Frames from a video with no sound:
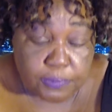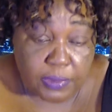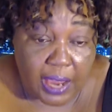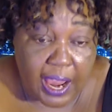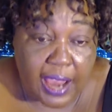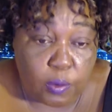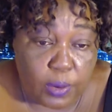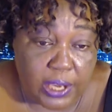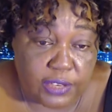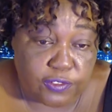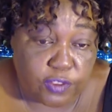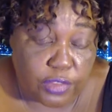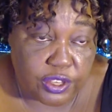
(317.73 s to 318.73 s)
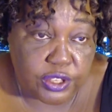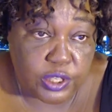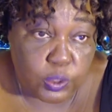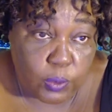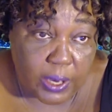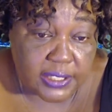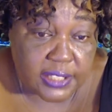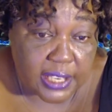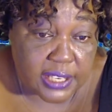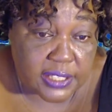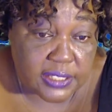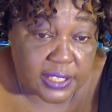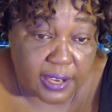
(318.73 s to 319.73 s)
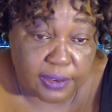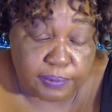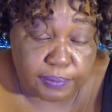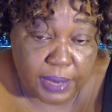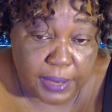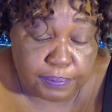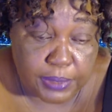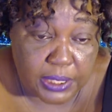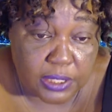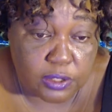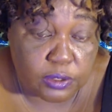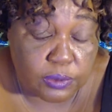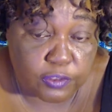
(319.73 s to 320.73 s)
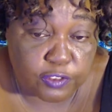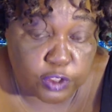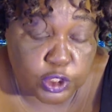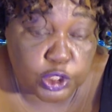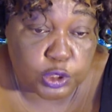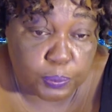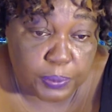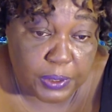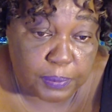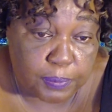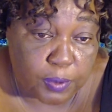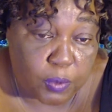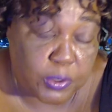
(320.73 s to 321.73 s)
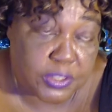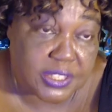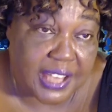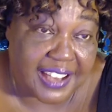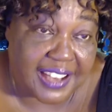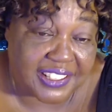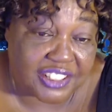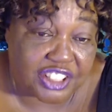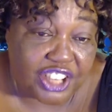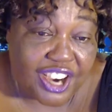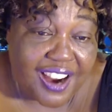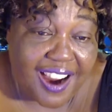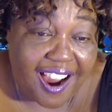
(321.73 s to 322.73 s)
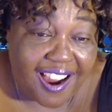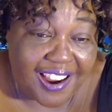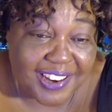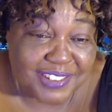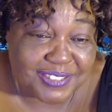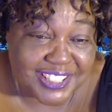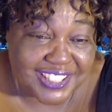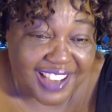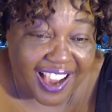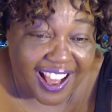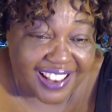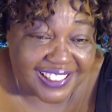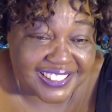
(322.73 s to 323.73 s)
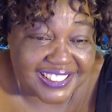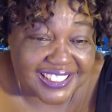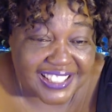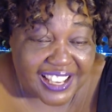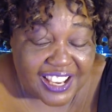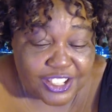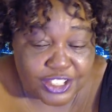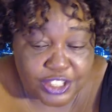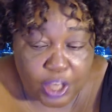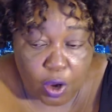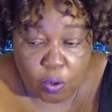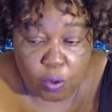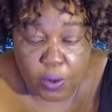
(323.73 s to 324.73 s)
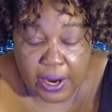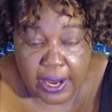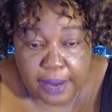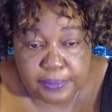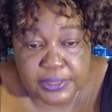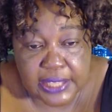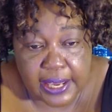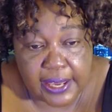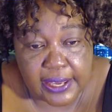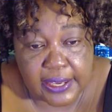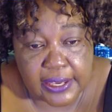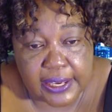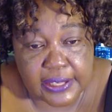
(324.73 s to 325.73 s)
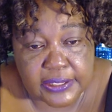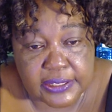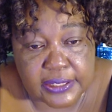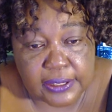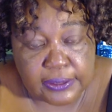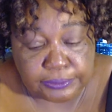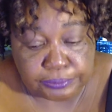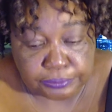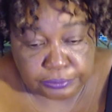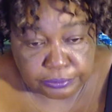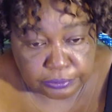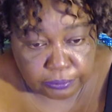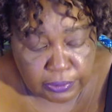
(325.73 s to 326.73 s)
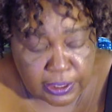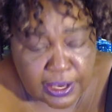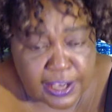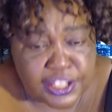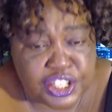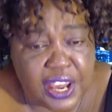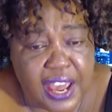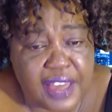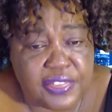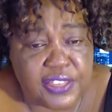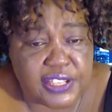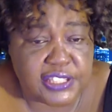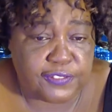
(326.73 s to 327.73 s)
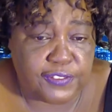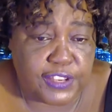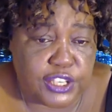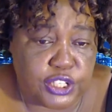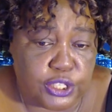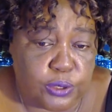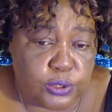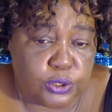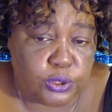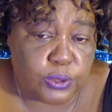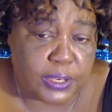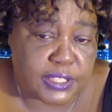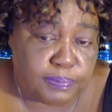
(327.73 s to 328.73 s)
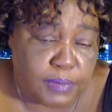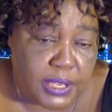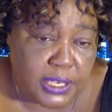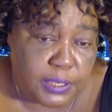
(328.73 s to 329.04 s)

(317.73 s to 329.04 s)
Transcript: I went for 31 days and my bill for two people was under $100. So what I'm saying is share this video to as many